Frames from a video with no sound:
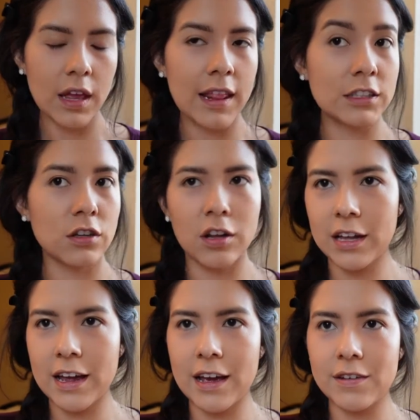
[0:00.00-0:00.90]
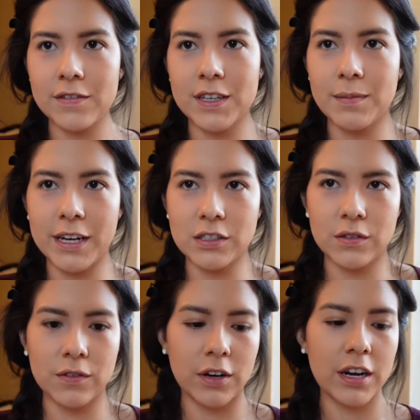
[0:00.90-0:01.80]
That's all I have in mind so
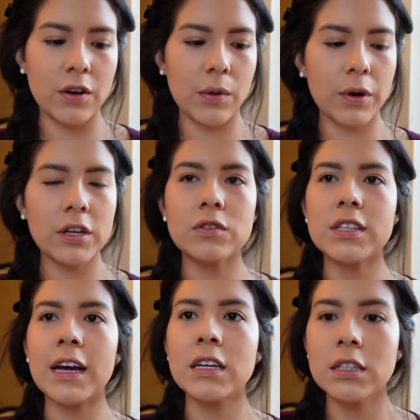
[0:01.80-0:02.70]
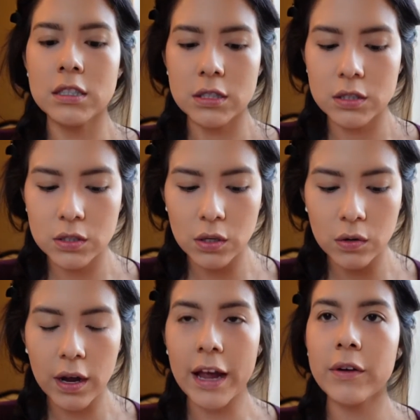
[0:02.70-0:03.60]
far. I know I want to use that. So
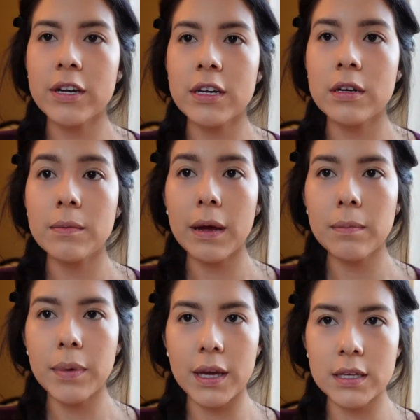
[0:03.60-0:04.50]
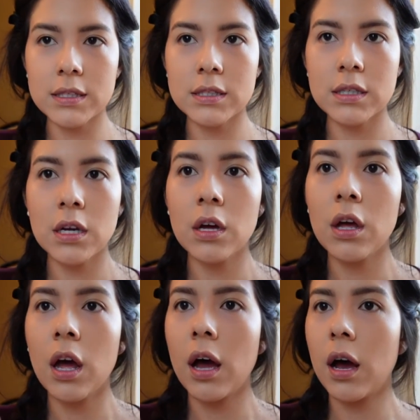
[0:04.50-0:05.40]
I already did my base.
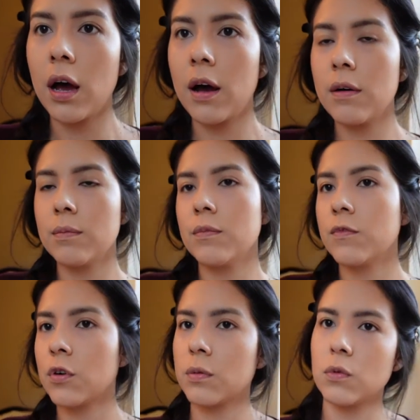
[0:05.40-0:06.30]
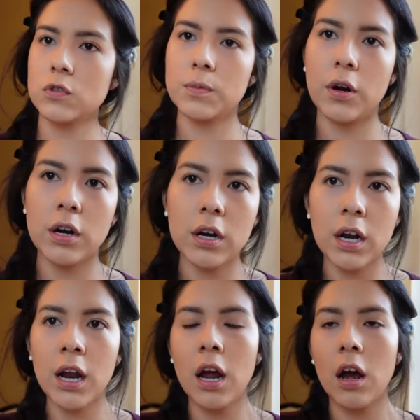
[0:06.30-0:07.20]
For the most part,
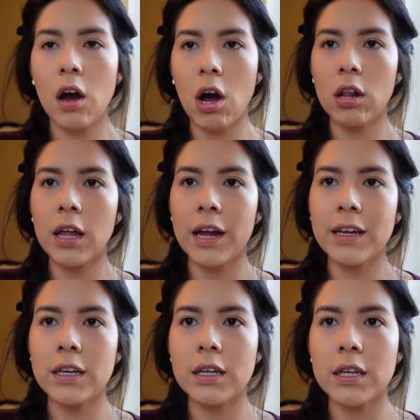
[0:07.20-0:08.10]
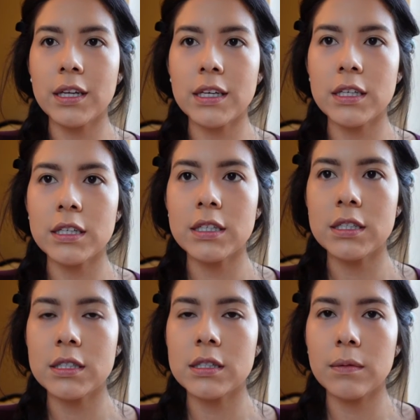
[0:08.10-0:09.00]
all I need
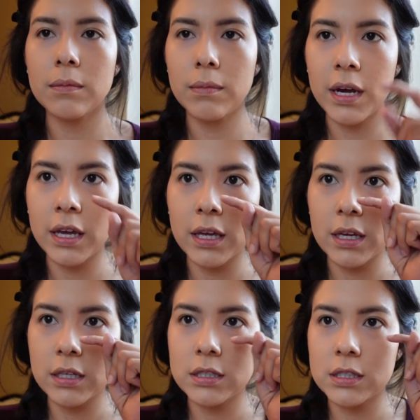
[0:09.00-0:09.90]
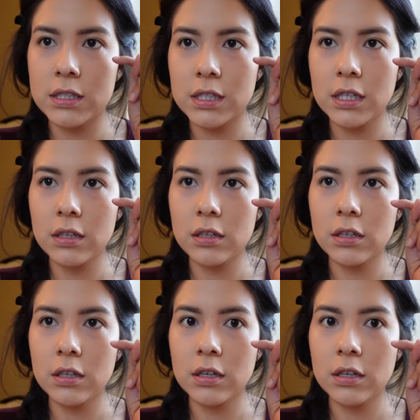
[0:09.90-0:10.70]
is my concealer.